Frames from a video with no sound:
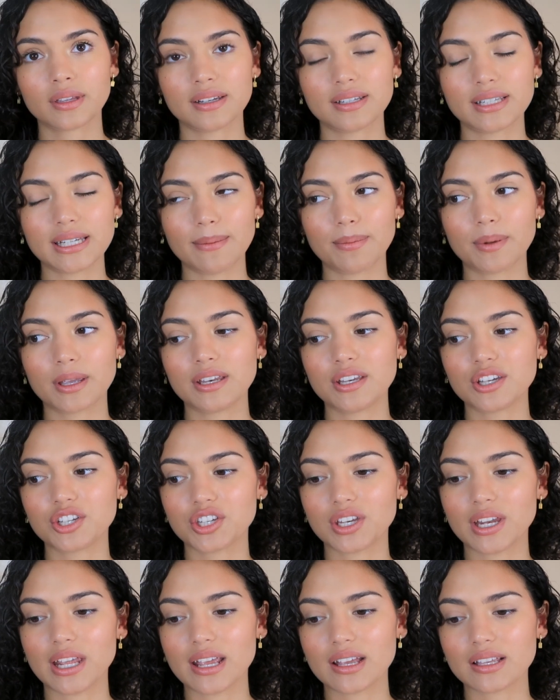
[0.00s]
Deep
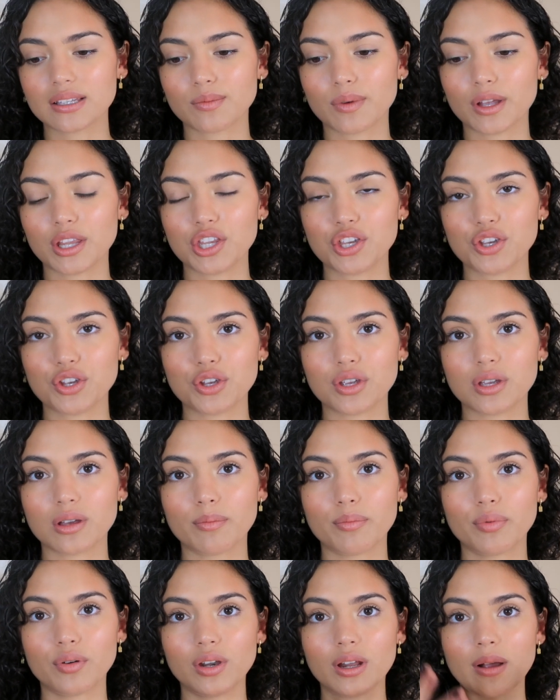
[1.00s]
conditioning is when you
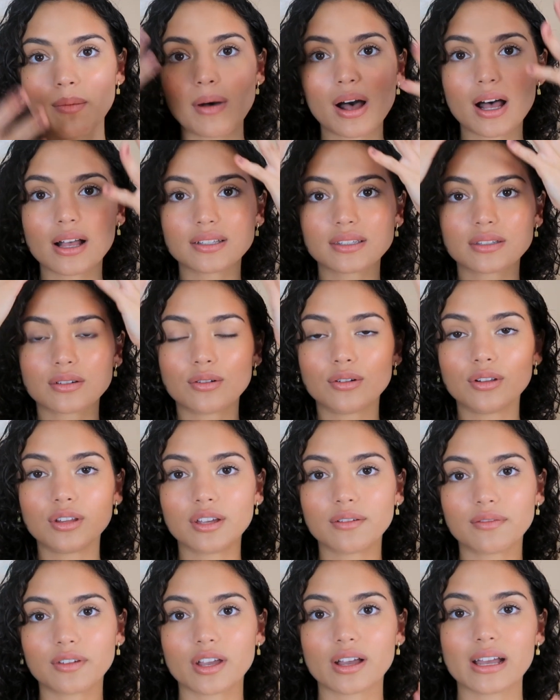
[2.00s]
put a mask all
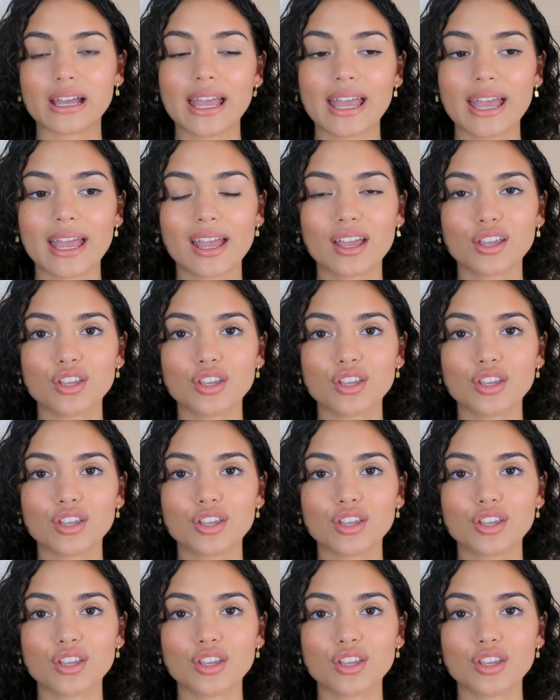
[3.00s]
over your hair.